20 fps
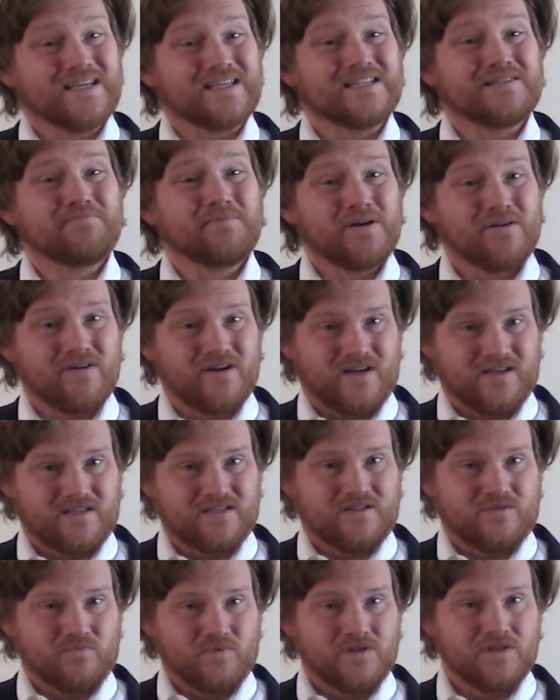
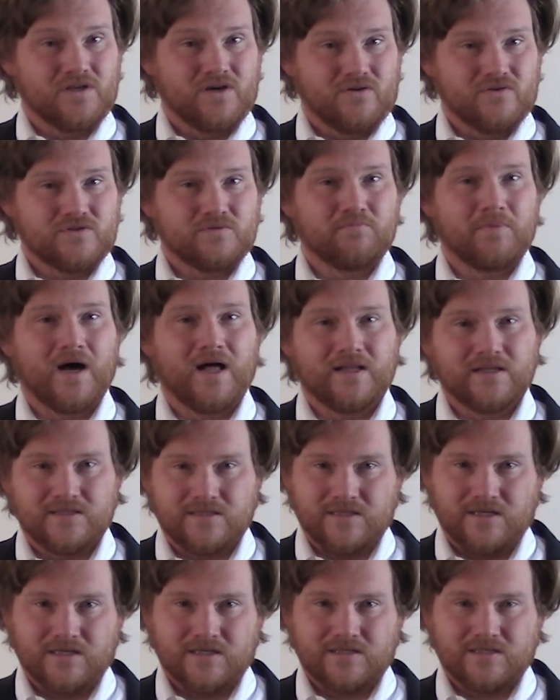experience with those
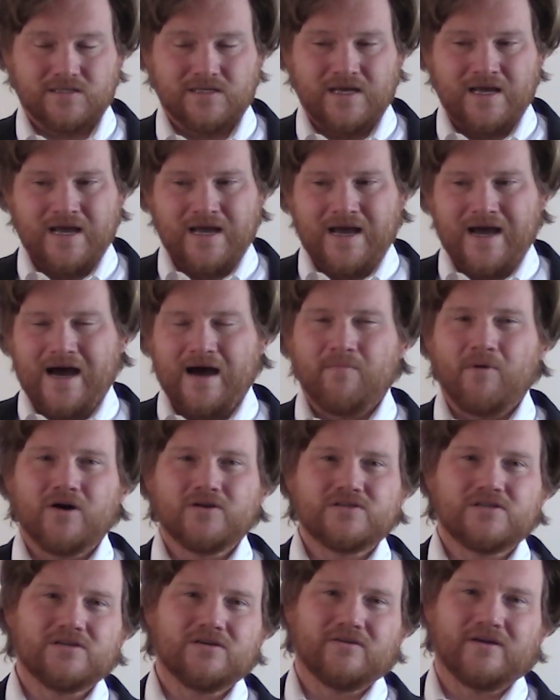politics. I'm
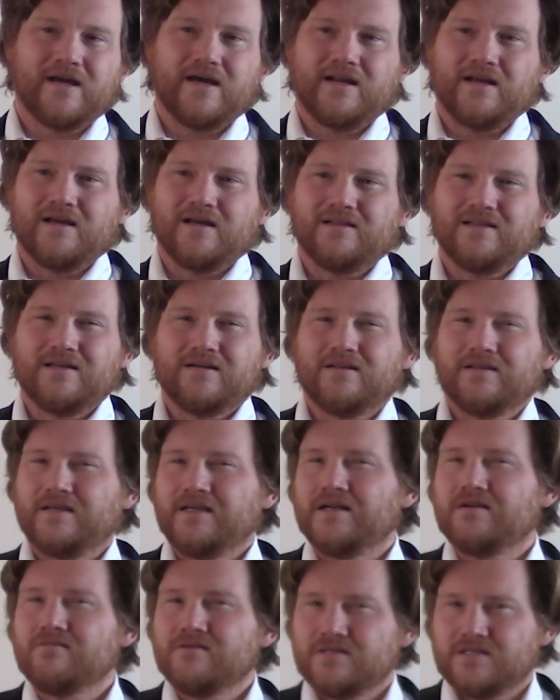also getting a little
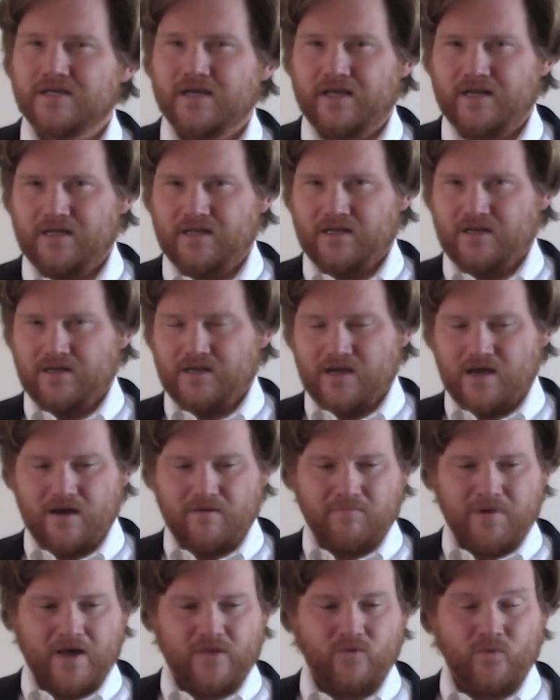irritated
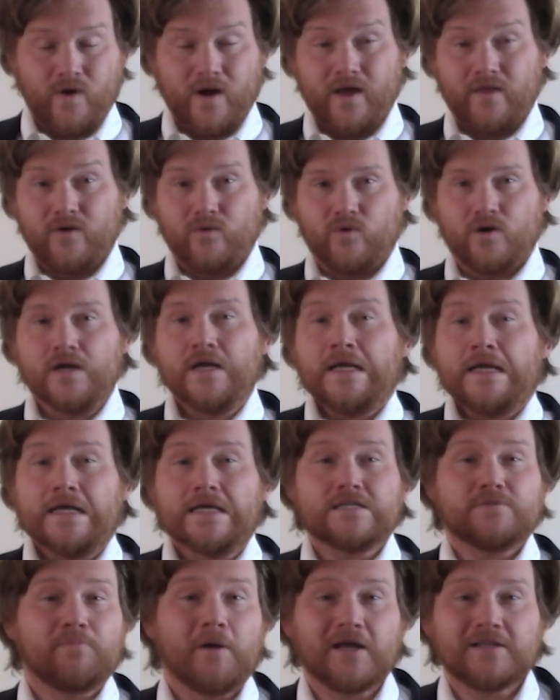by the way that we're
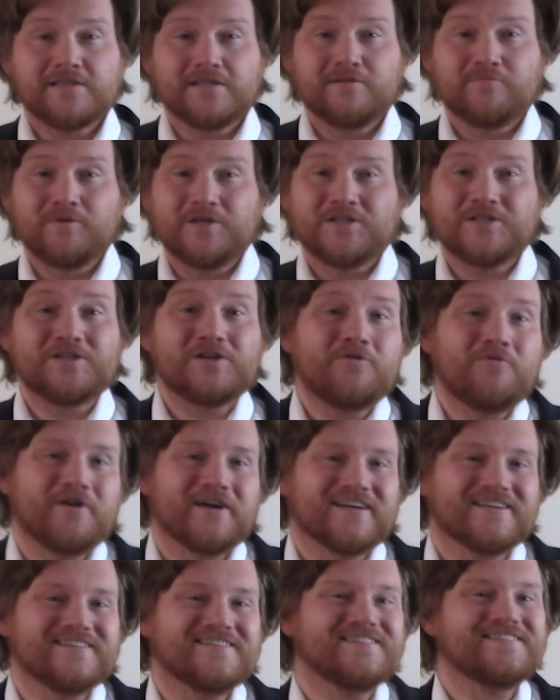expected to be so
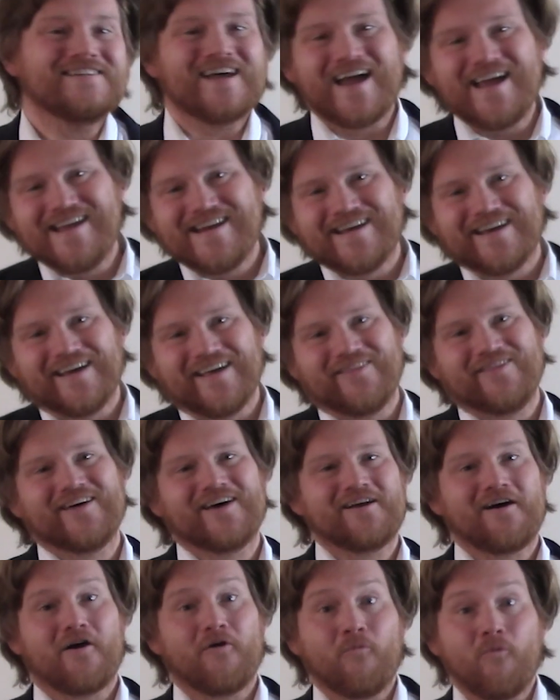excited
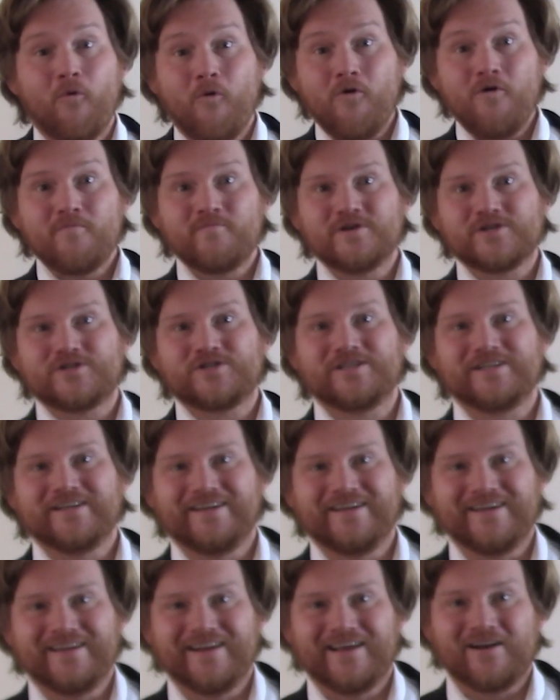that our war
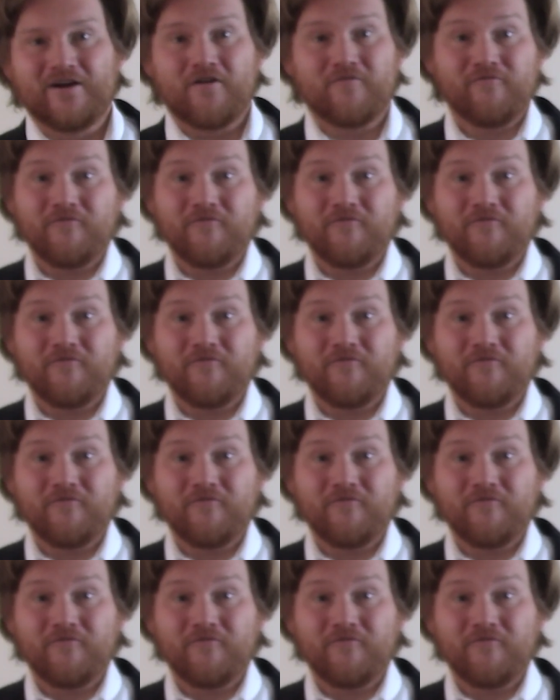machine and our